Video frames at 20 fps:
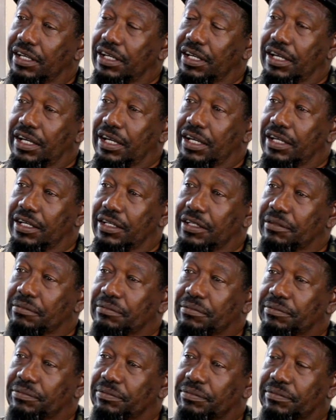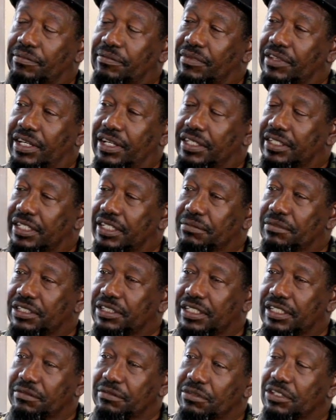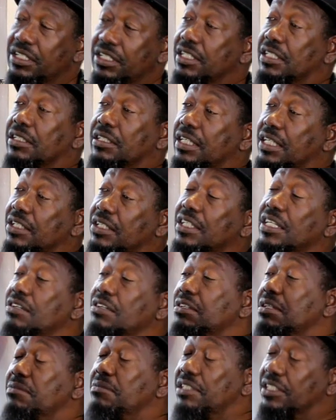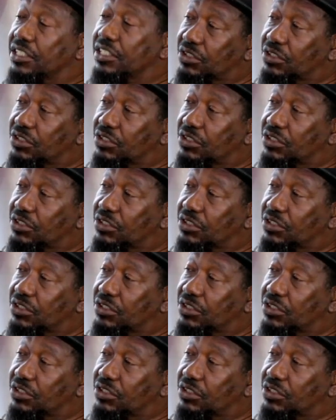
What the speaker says: I tell myself, boy, you got to carry the business to the